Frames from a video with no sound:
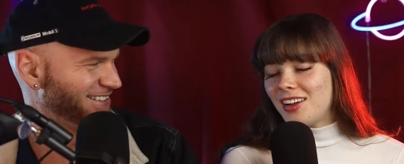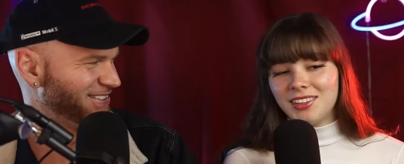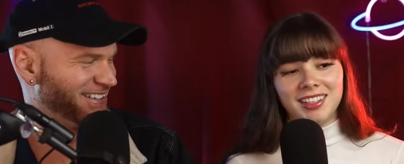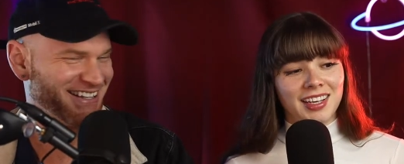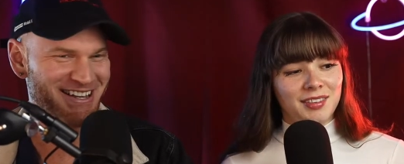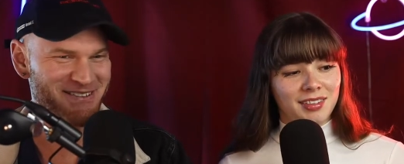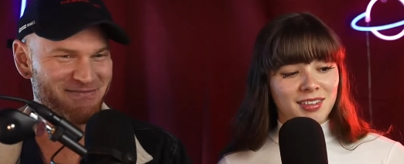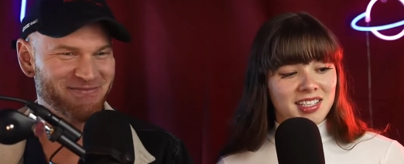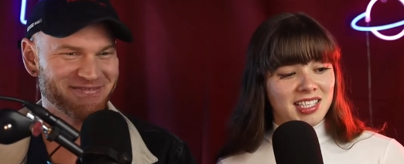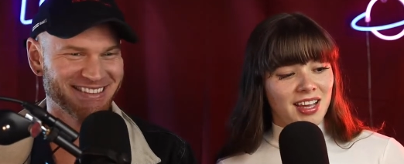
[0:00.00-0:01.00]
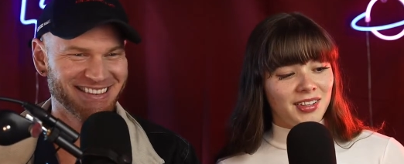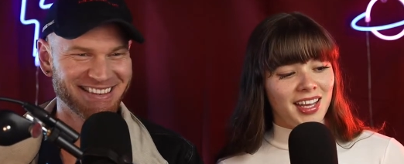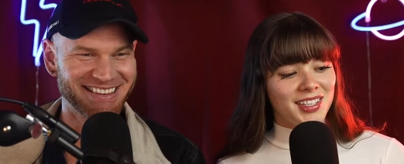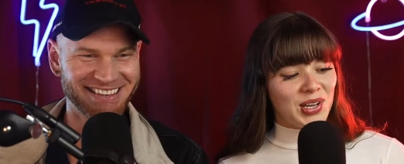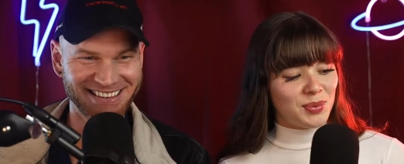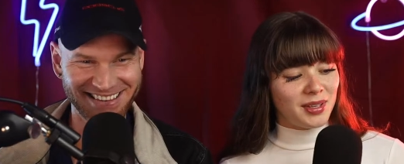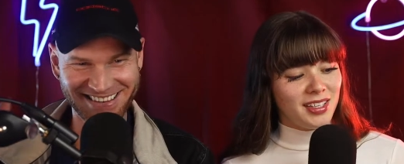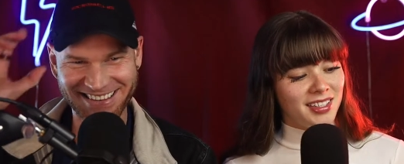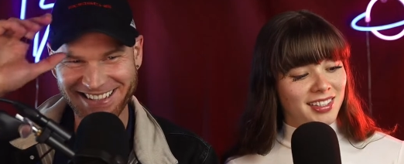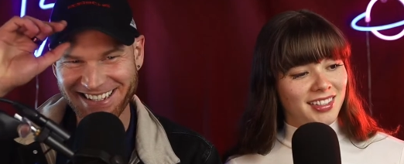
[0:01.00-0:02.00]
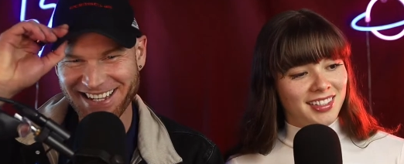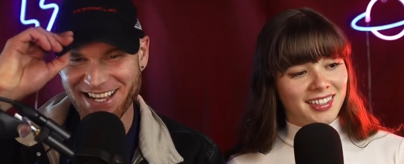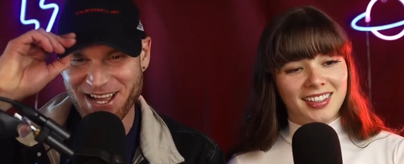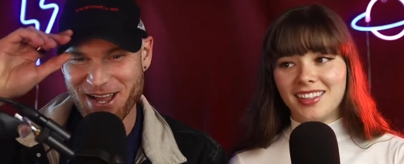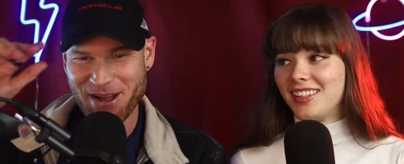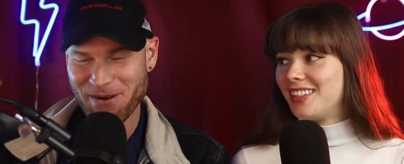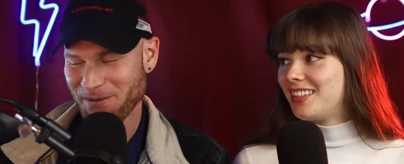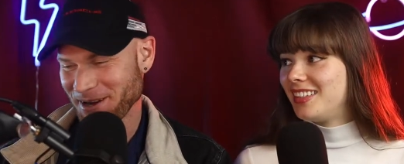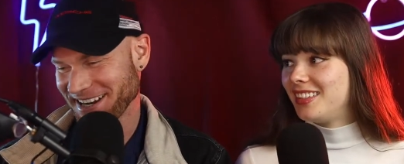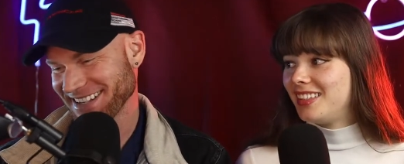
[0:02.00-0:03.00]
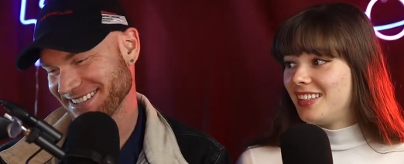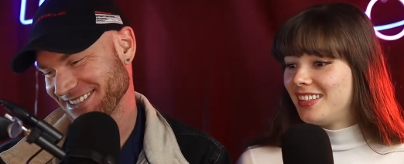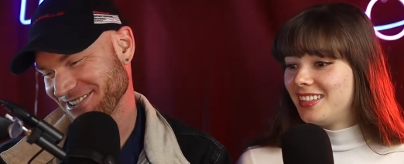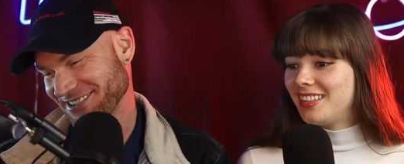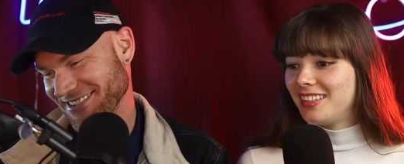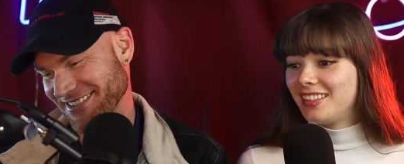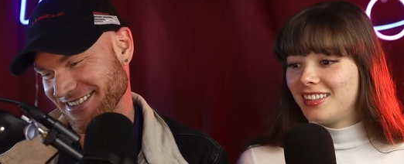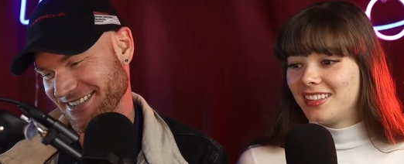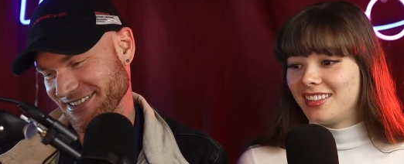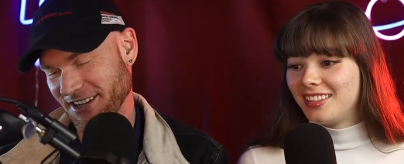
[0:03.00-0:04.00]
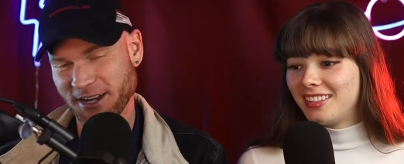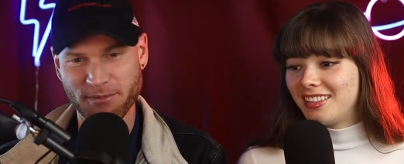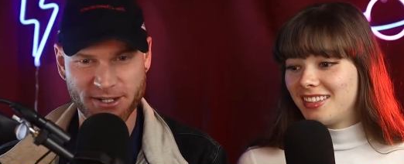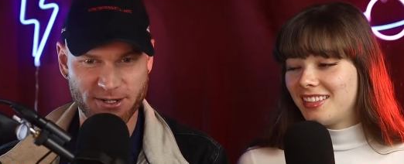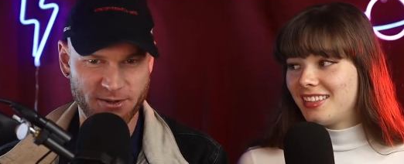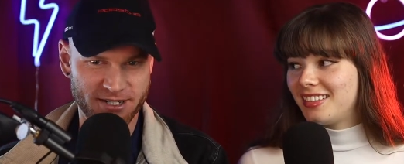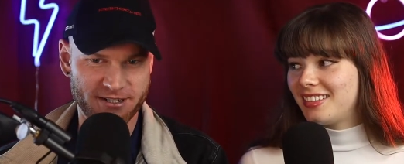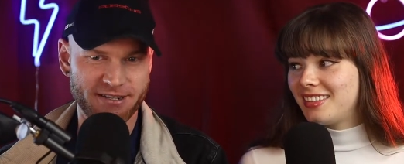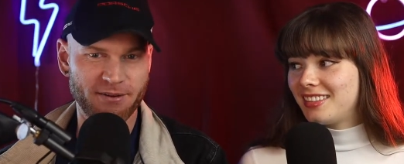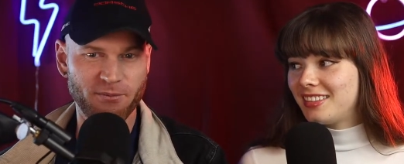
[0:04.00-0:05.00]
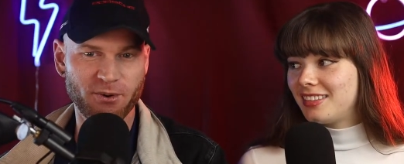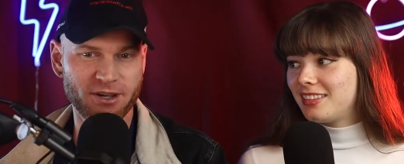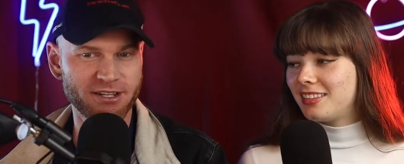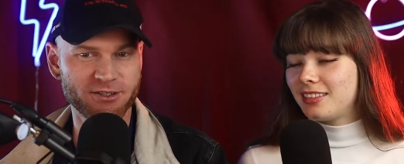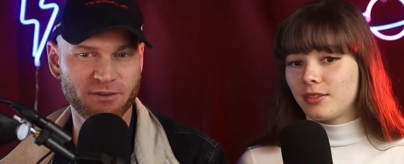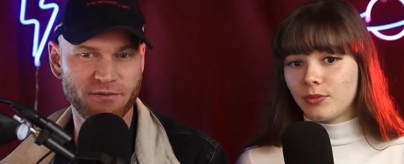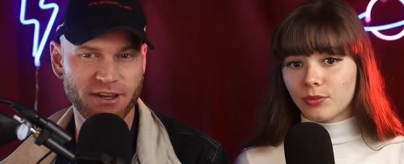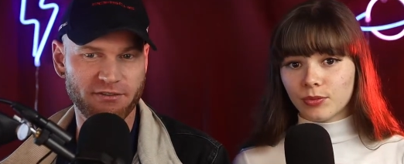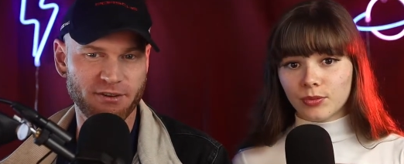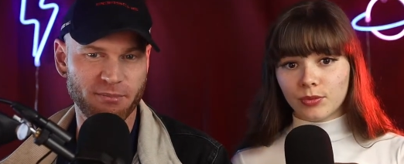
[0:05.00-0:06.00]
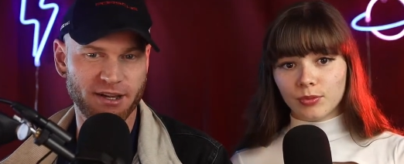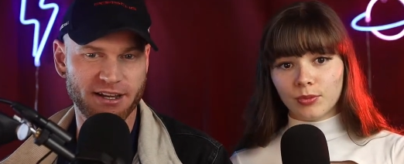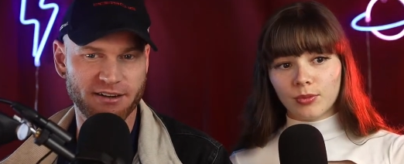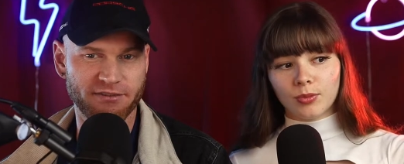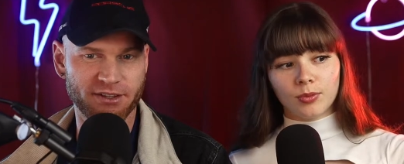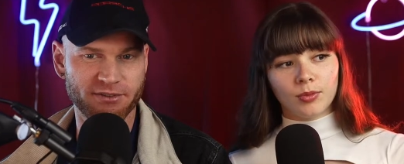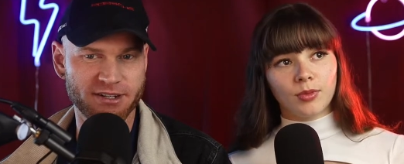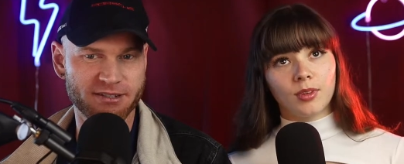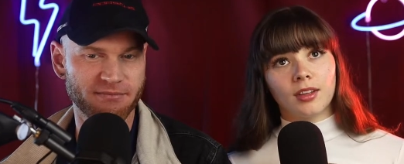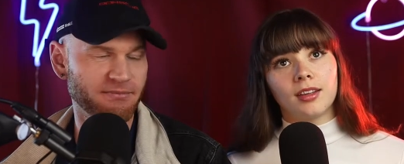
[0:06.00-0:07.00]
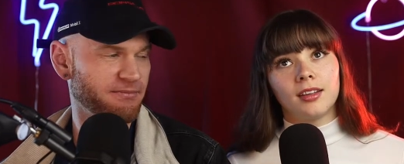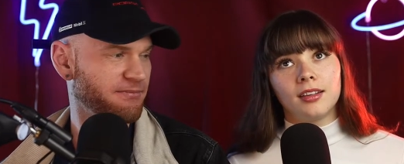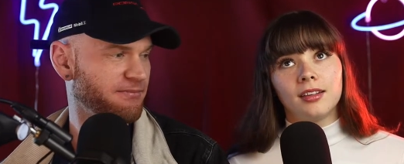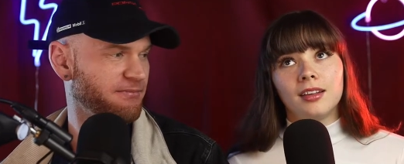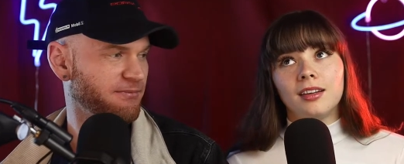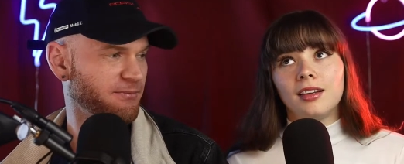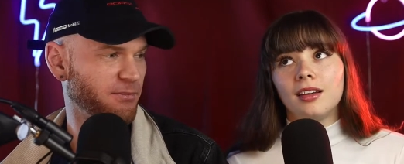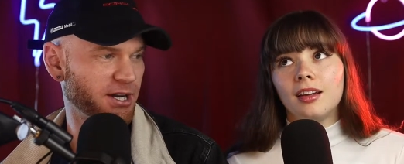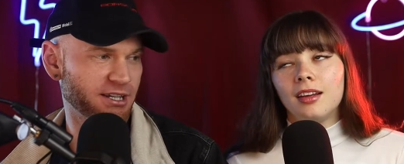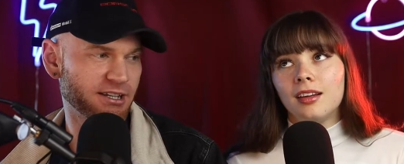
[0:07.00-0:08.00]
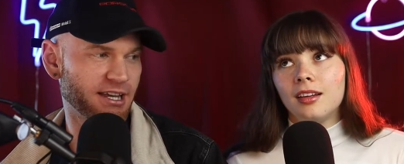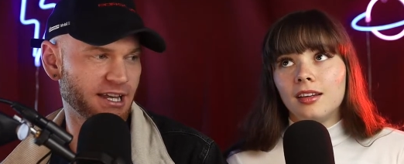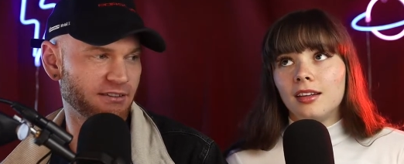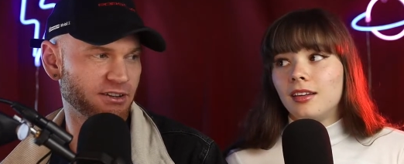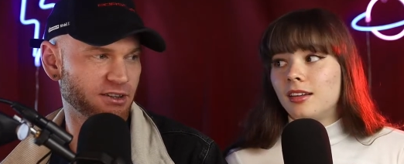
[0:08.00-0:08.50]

Speaker 1: I don't think I have a lot to say on that topic.
Speaker 2: What is your? So I got a bunch of questions here. What is your favorite part of a threesome? Why do you like having